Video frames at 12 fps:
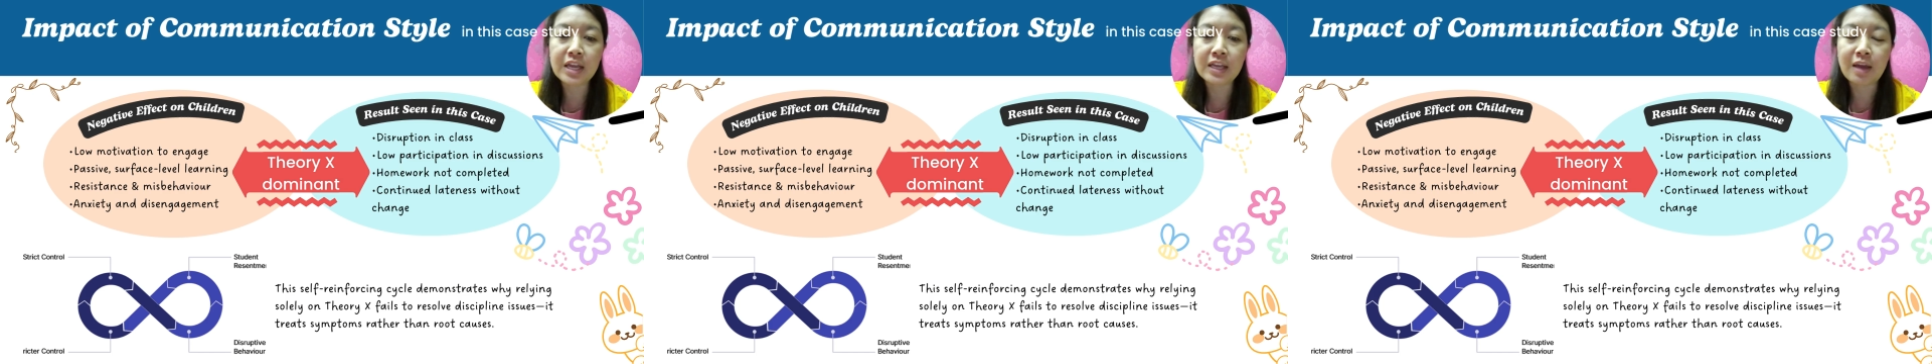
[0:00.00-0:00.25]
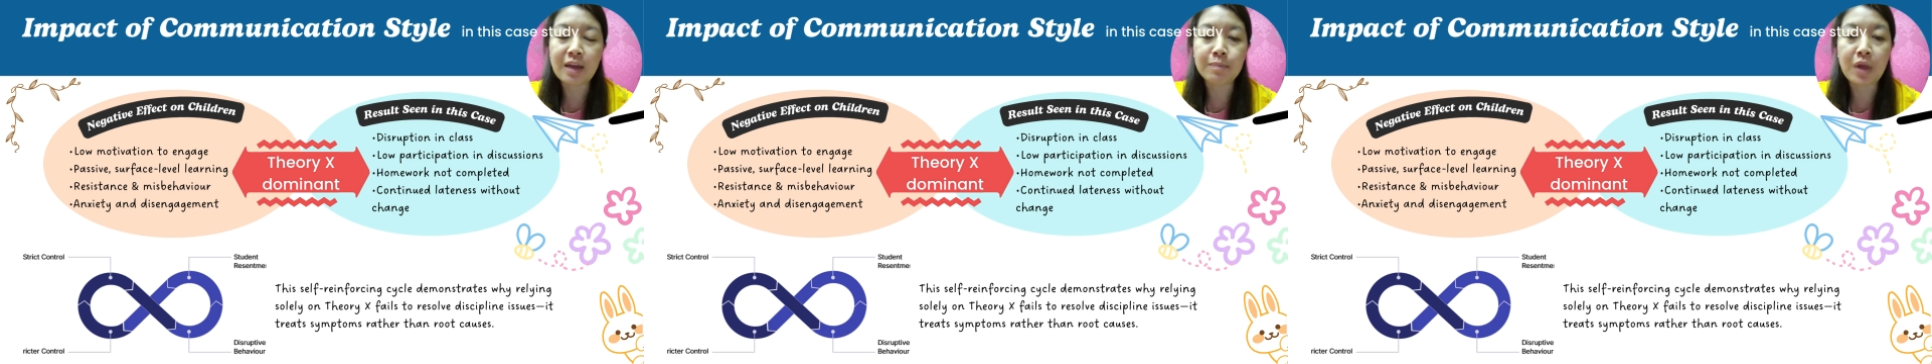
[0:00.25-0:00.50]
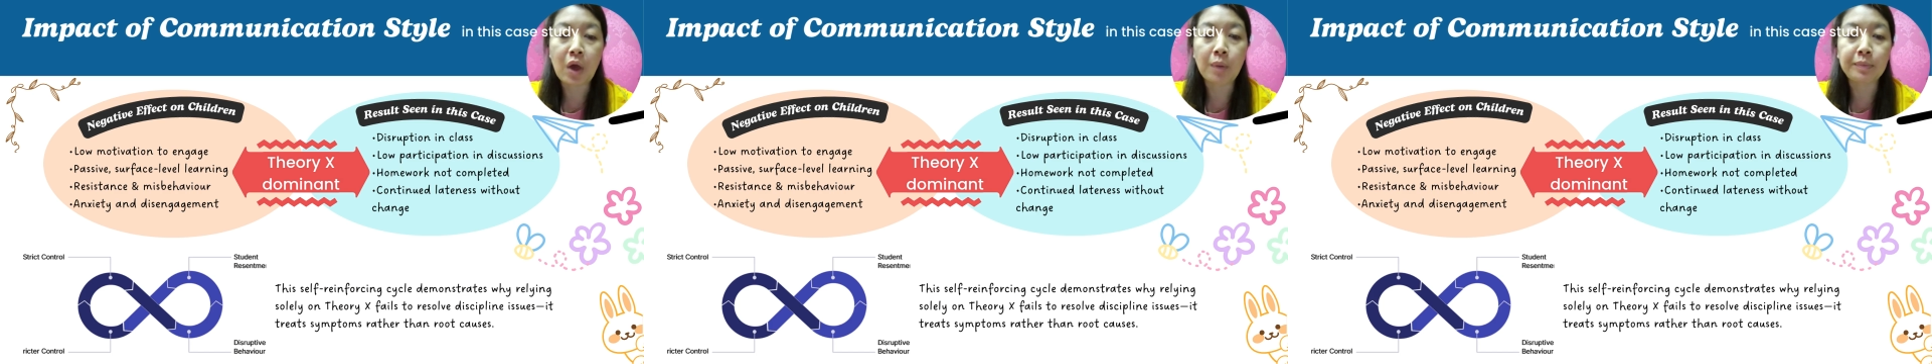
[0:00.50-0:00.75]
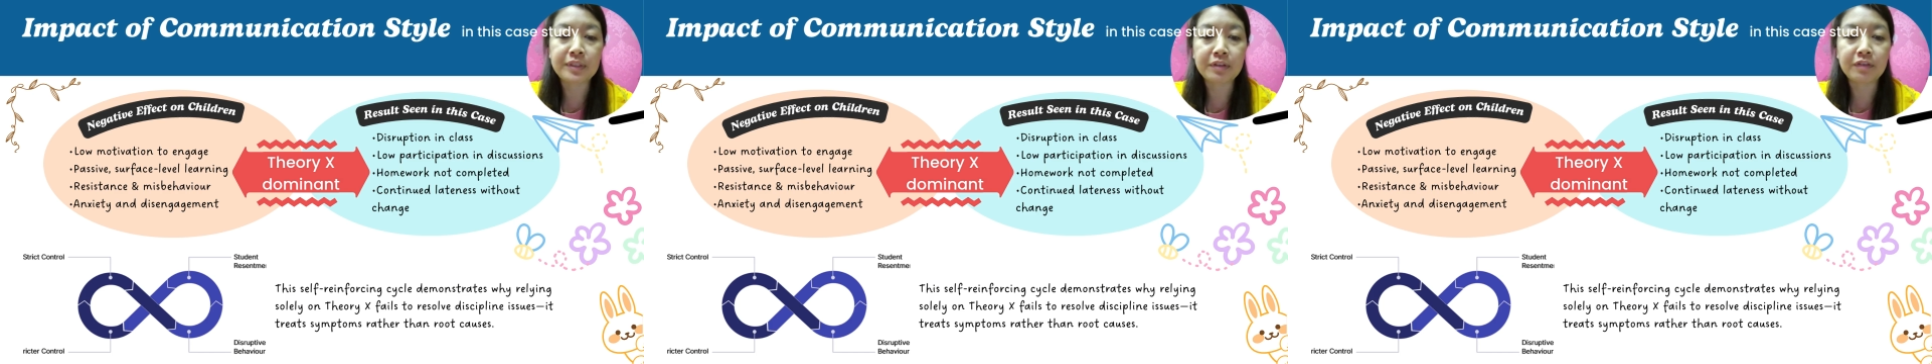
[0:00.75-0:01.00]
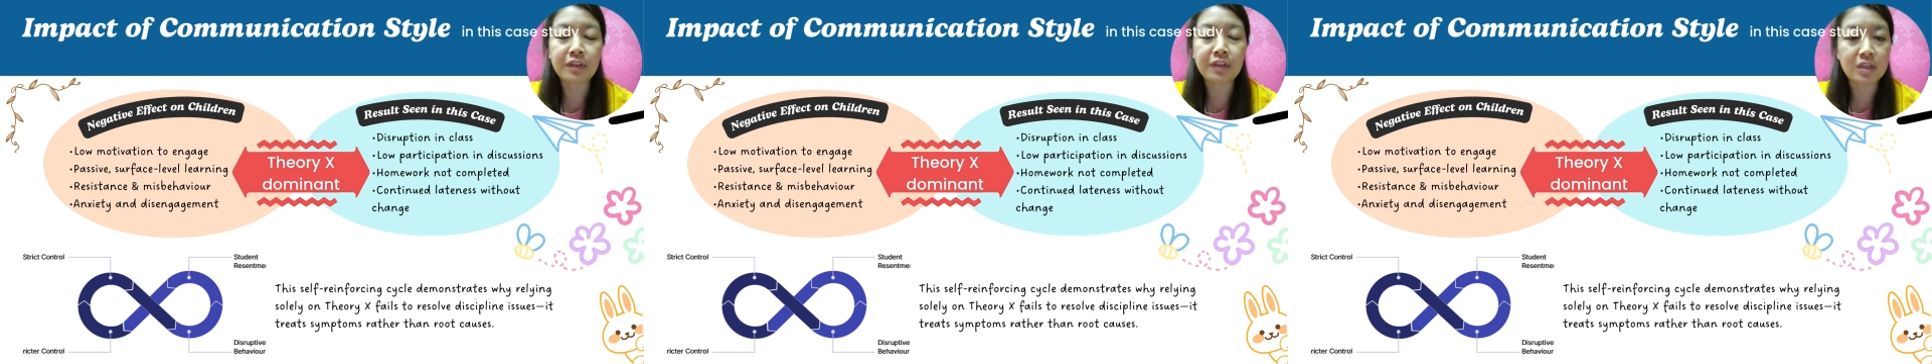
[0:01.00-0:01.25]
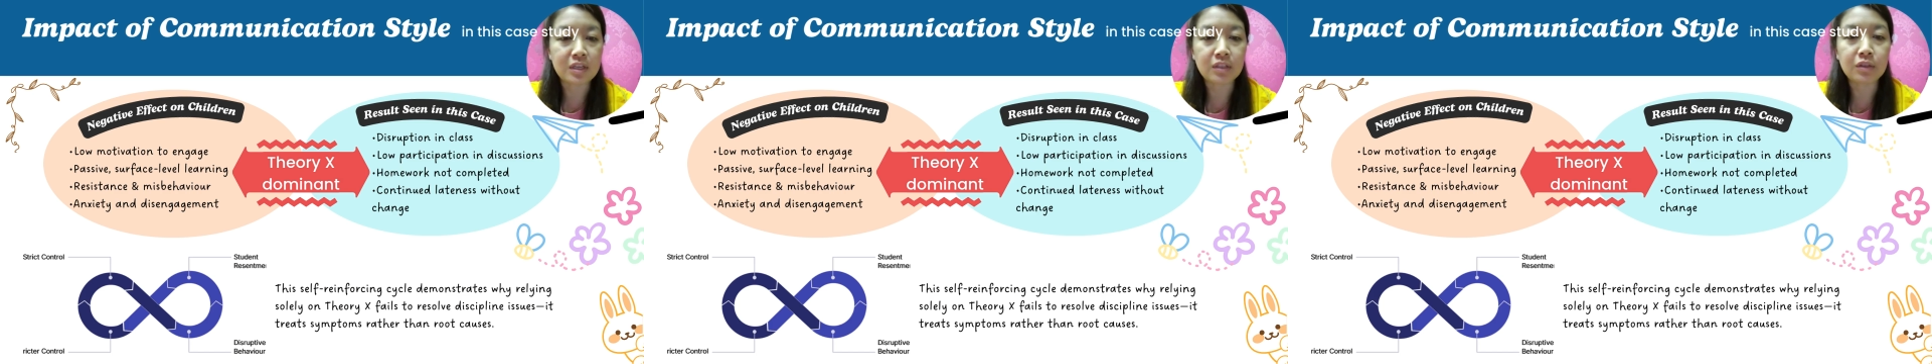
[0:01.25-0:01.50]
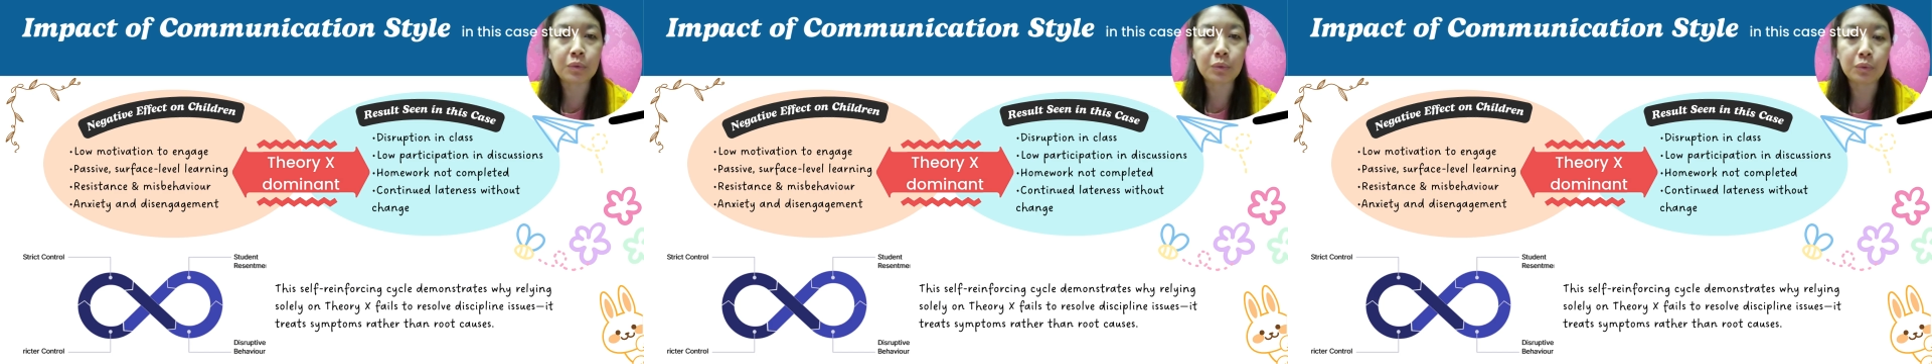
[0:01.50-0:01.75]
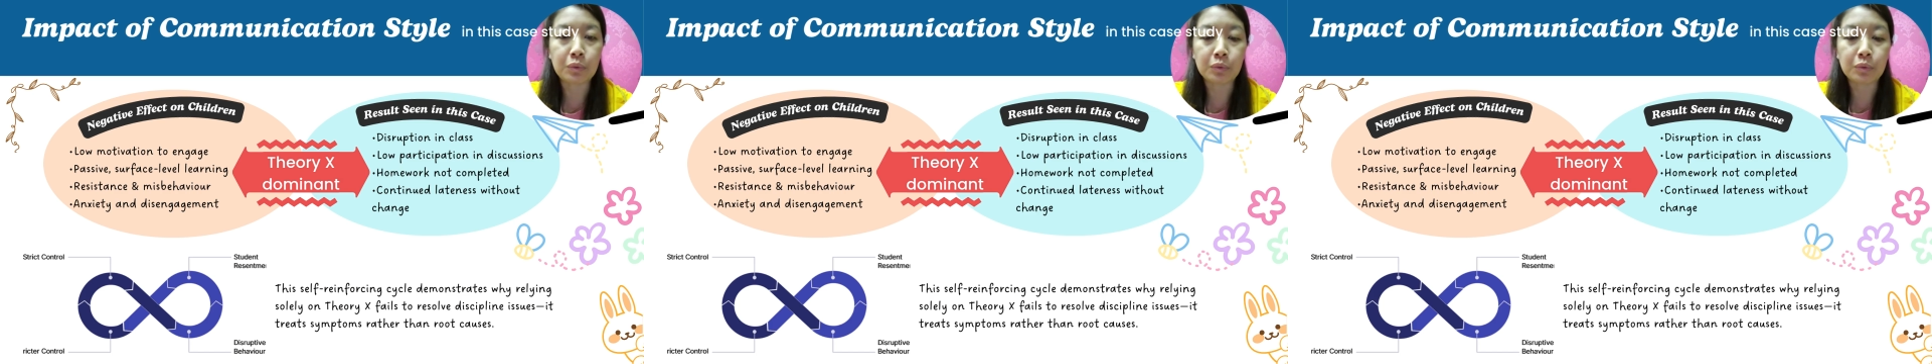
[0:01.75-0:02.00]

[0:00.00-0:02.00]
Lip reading: can be observed in the school.